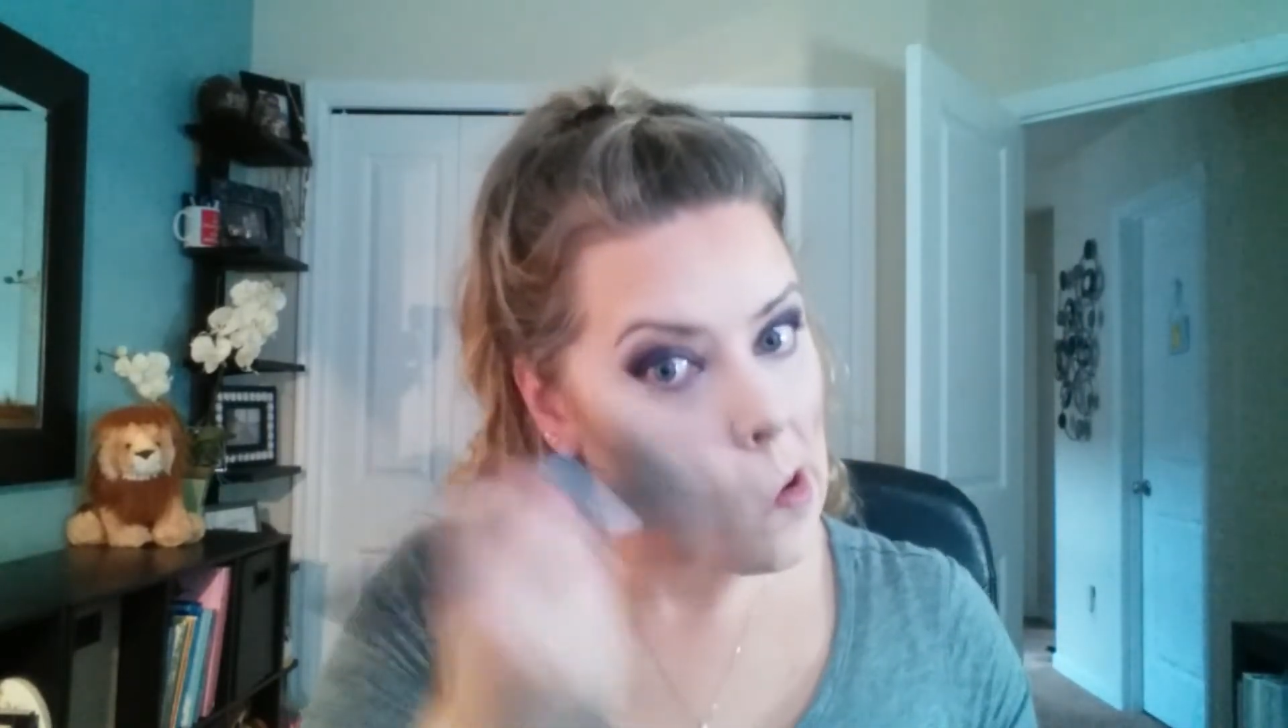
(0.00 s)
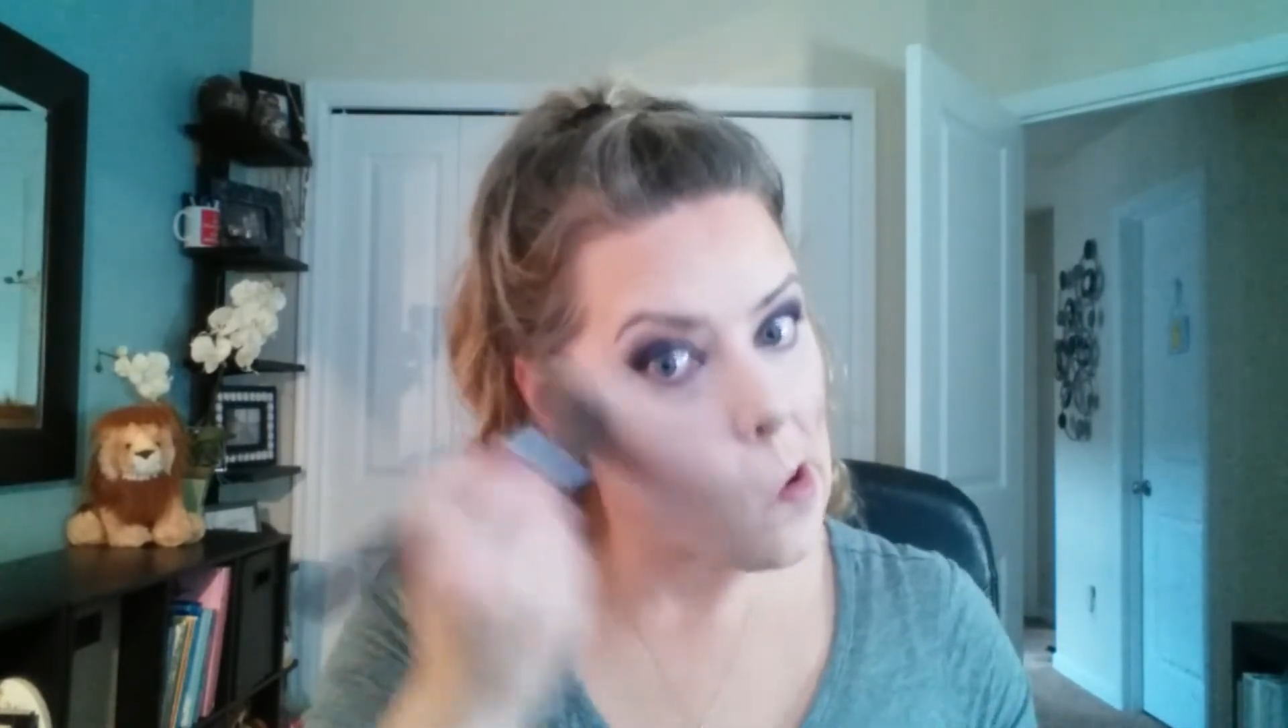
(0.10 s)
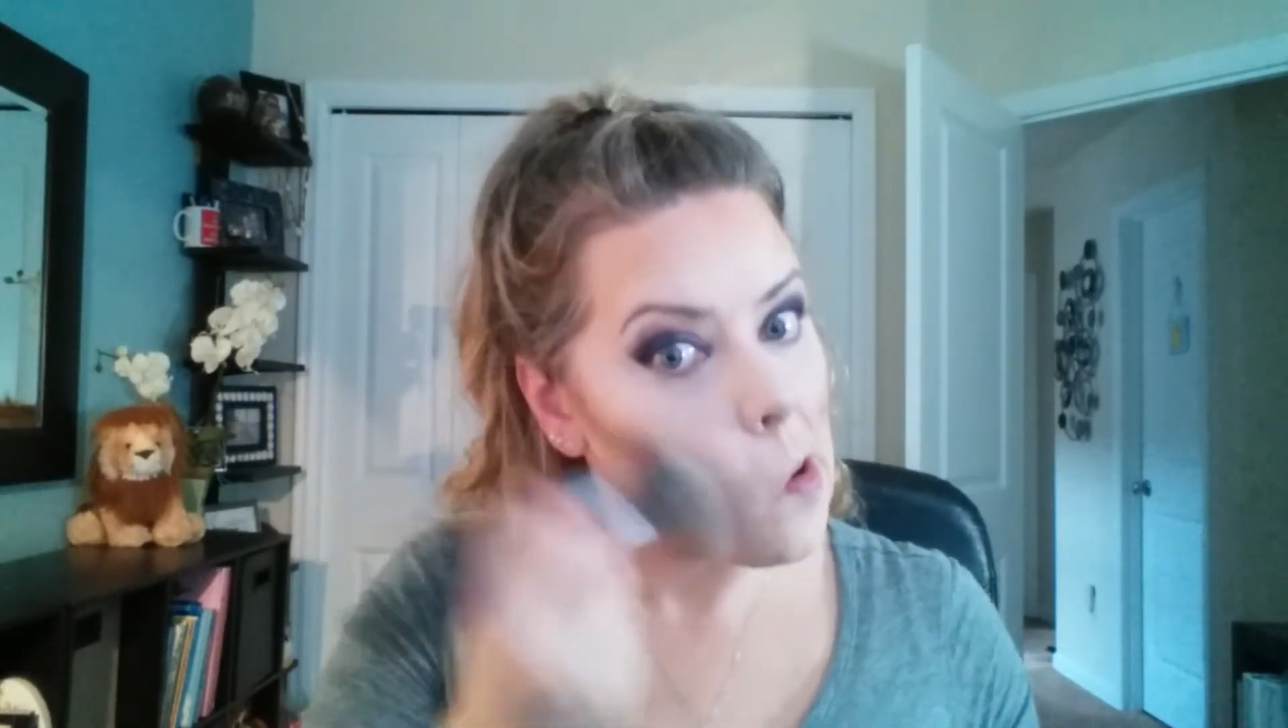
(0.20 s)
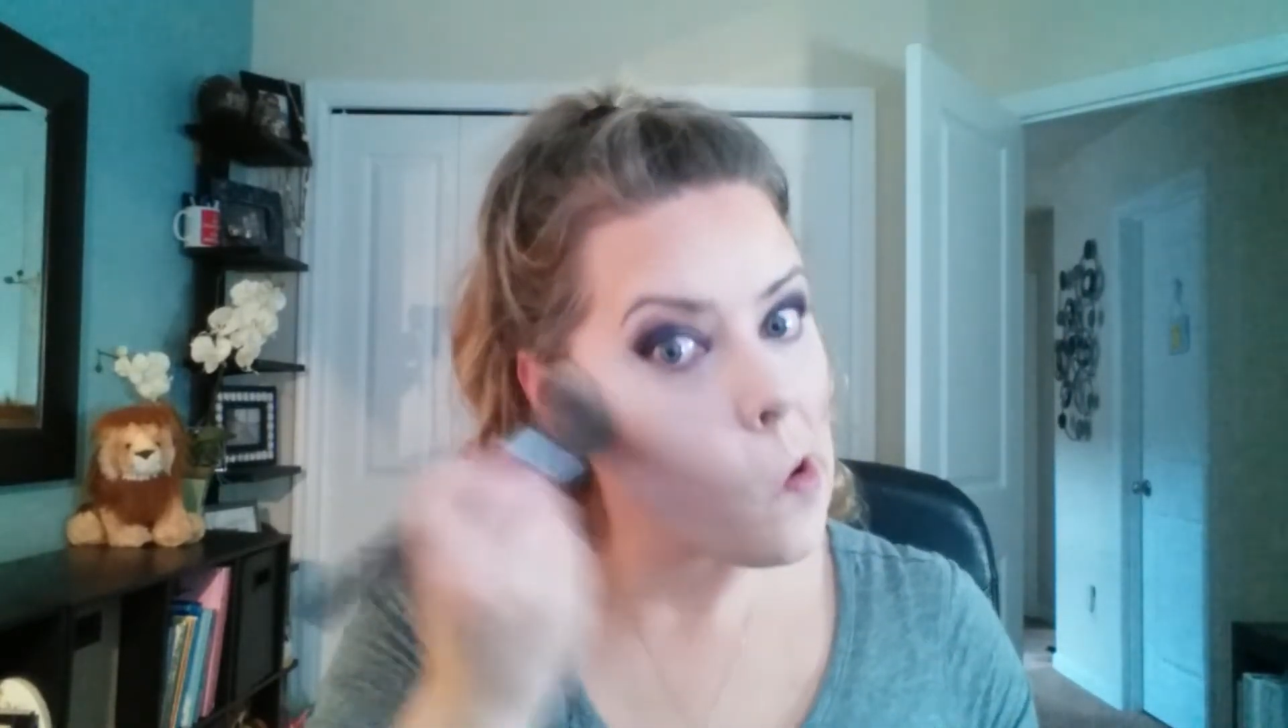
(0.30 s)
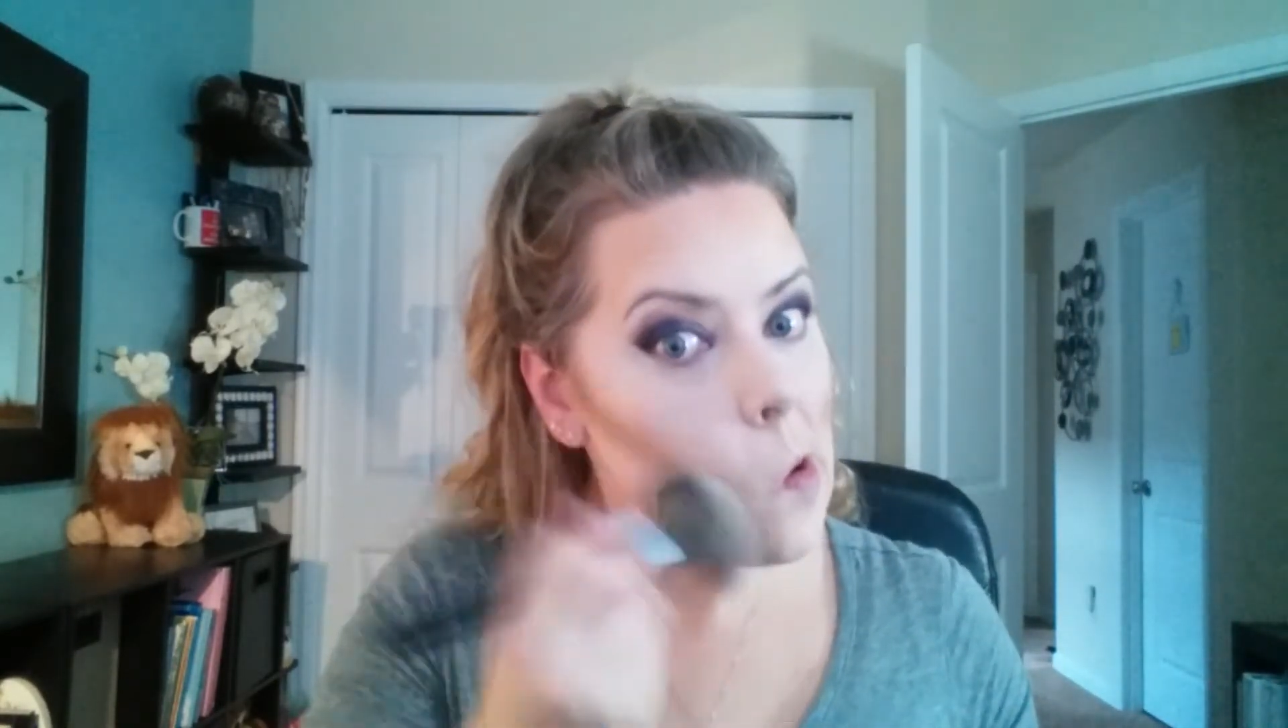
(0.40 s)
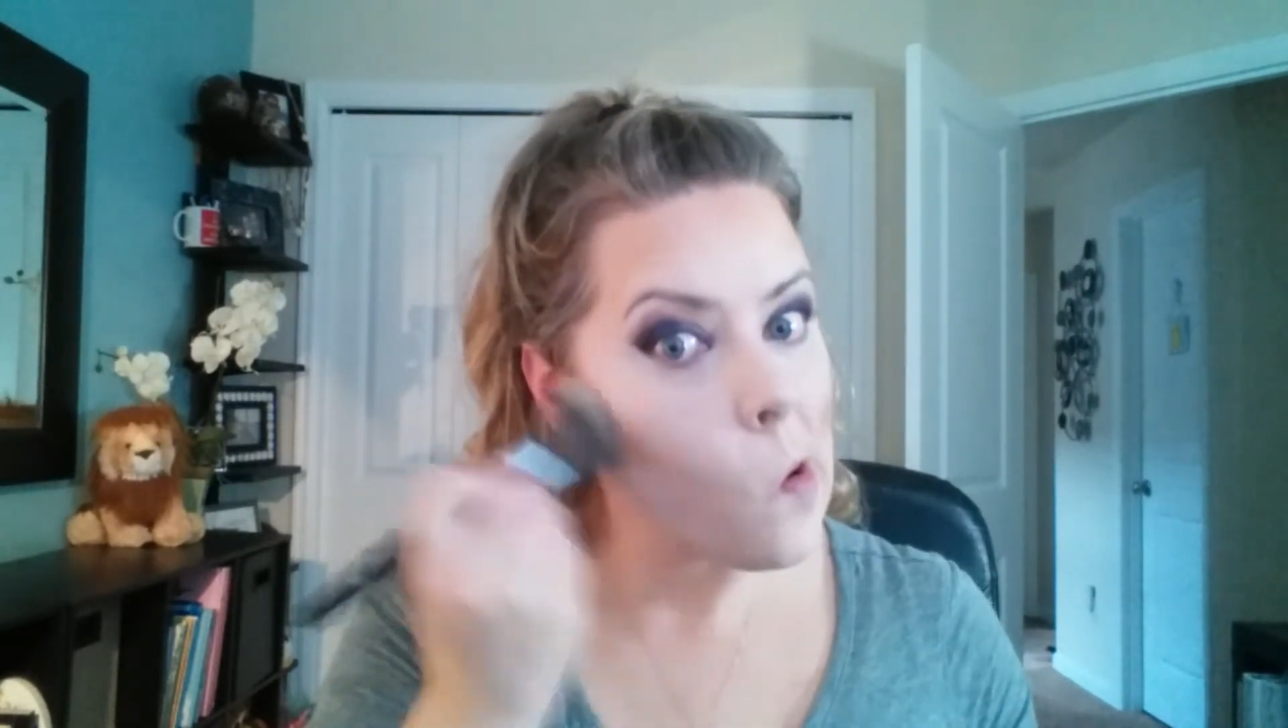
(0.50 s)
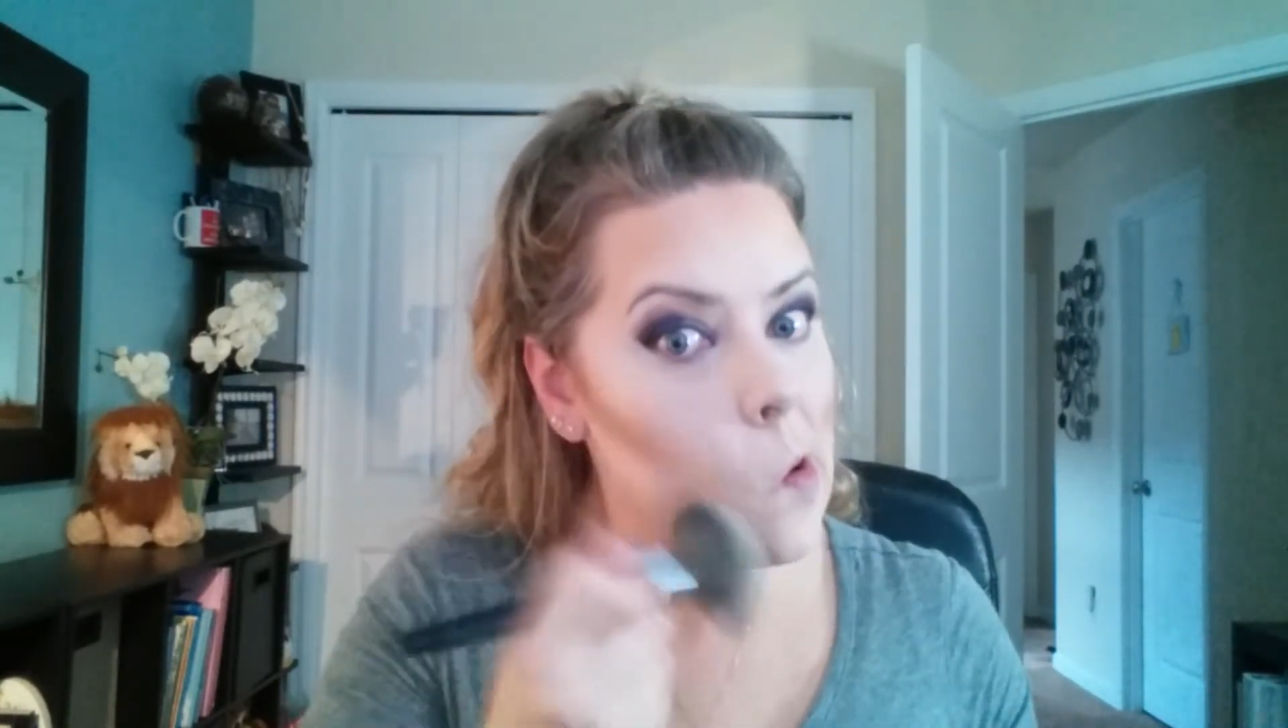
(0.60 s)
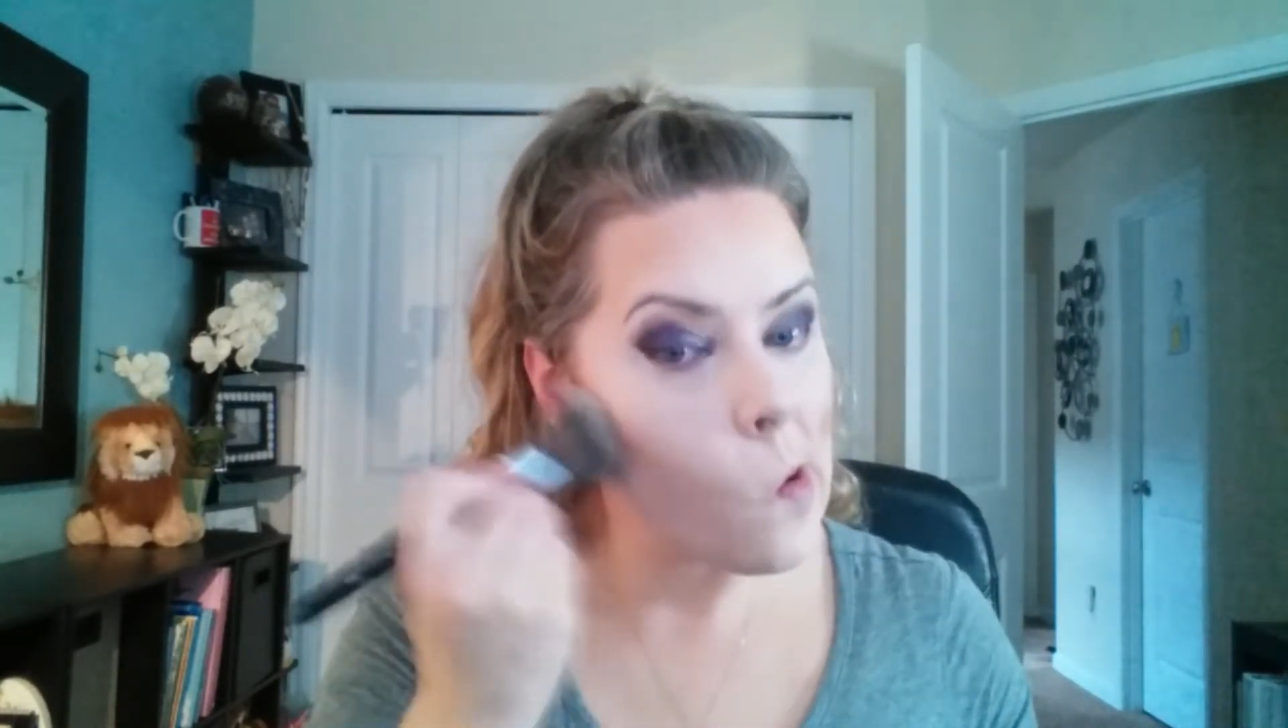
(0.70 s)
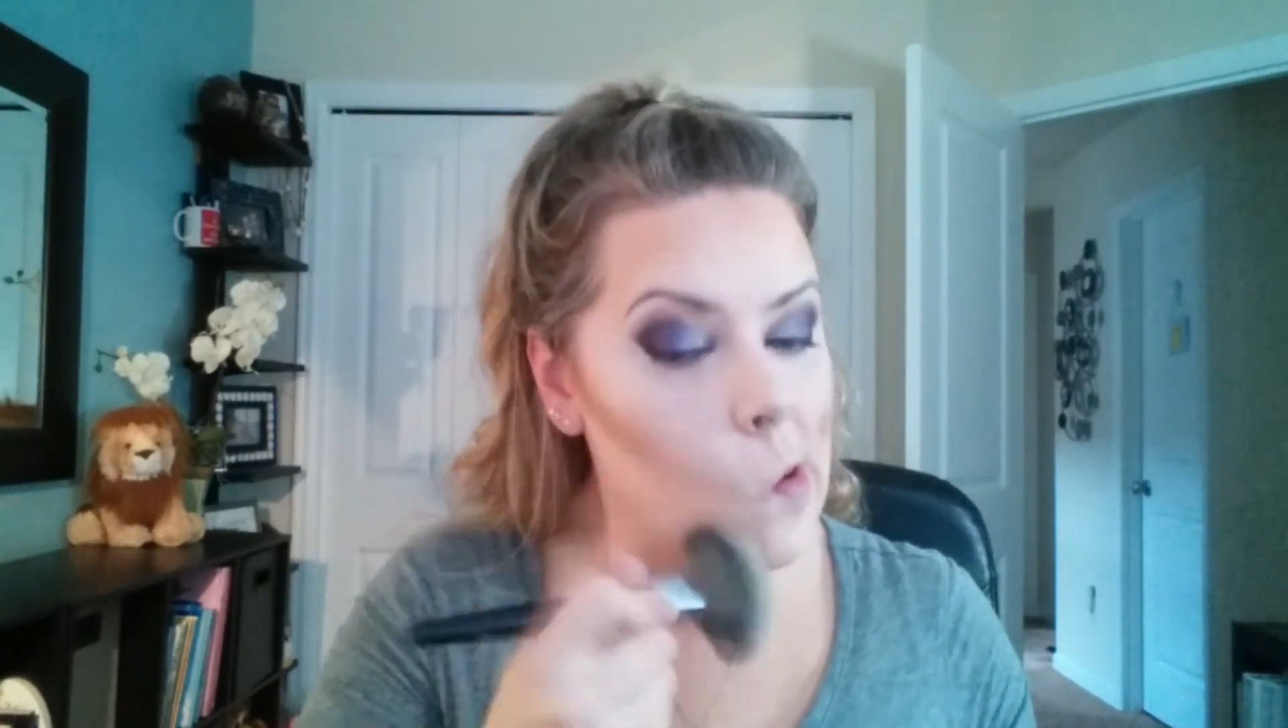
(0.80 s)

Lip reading: diffuse